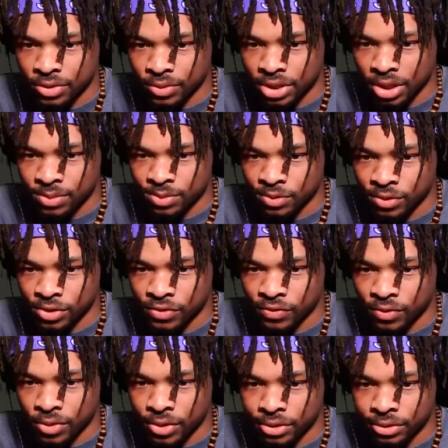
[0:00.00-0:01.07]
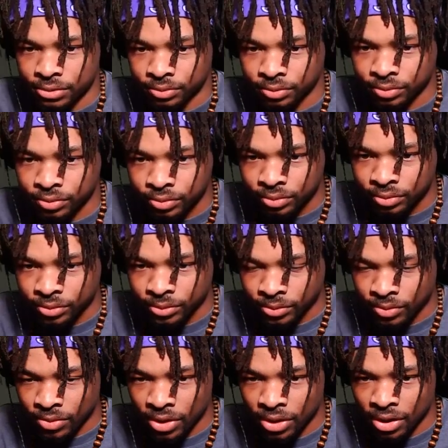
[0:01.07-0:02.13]
So one times four is four.
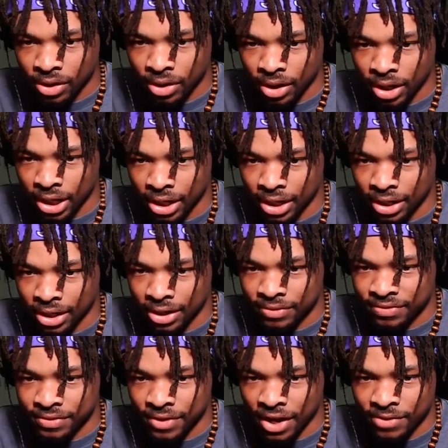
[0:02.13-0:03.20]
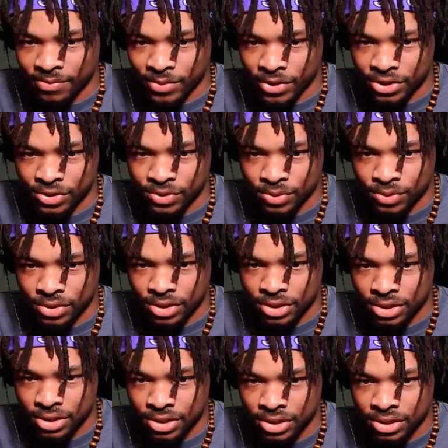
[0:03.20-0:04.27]
Uh, five minus
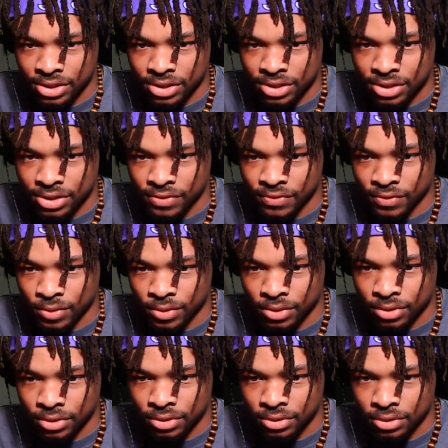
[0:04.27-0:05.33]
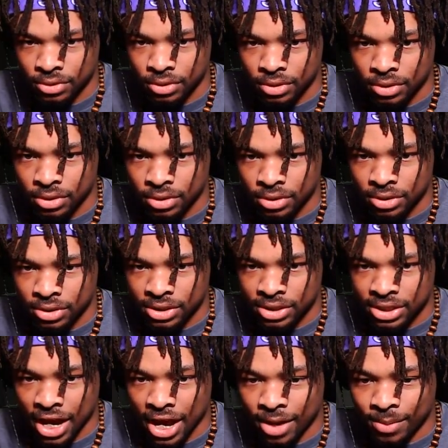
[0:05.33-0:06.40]
one is four.
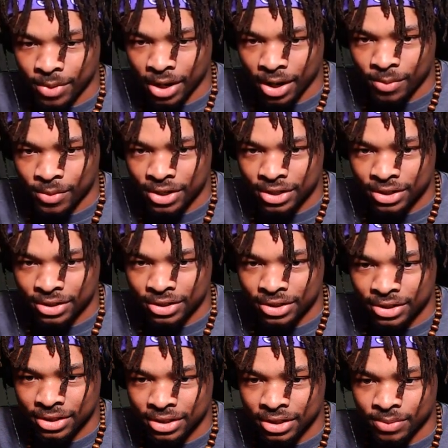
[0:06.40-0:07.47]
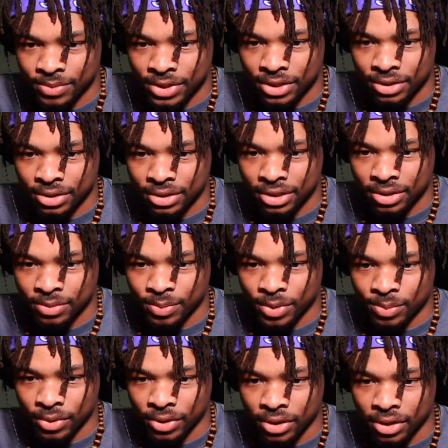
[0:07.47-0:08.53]
Stop! I wanna, let me get the
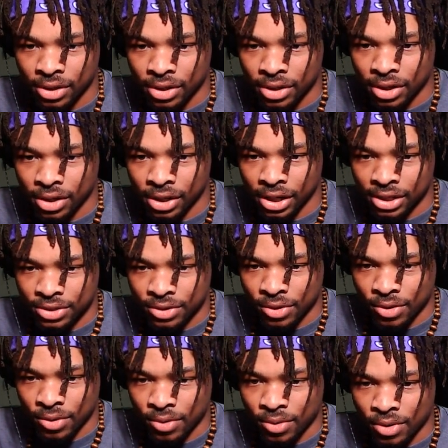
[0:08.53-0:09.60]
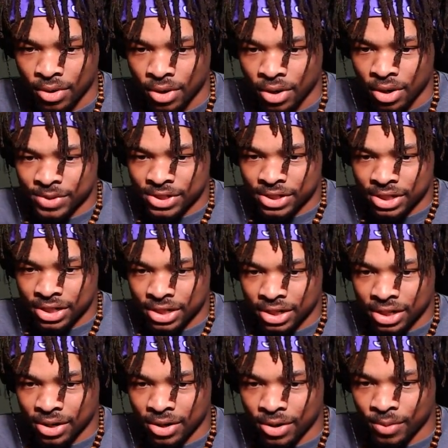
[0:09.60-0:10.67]
paper. Okay, so let me
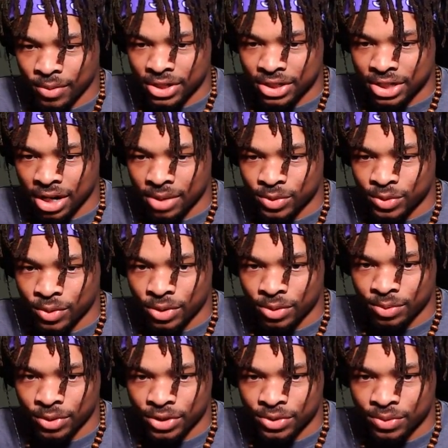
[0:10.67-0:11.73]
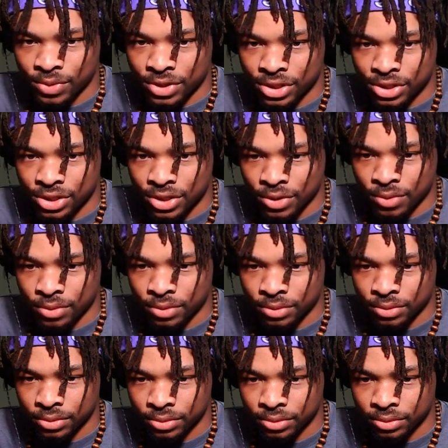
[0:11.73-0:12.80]
see. One times one plus one is two.
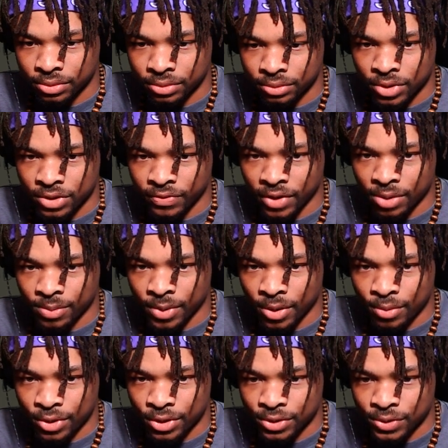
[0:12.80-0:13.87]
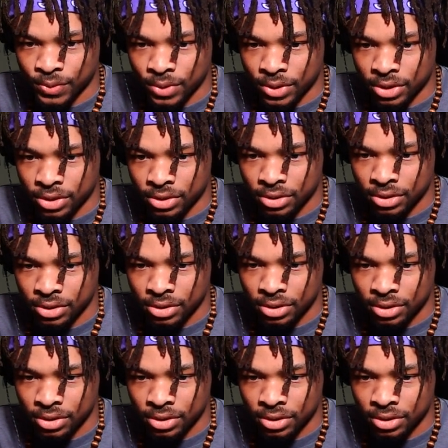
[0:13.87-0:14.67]
One divided by one is one.